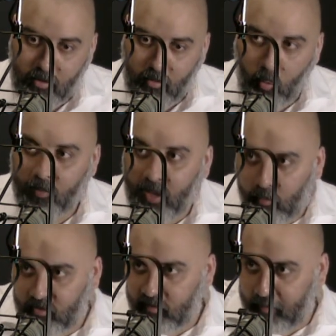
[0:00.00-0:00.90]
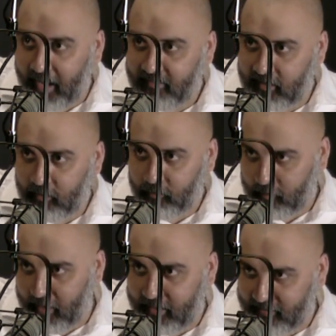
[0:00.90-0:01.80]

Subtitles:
or they were just passing from out of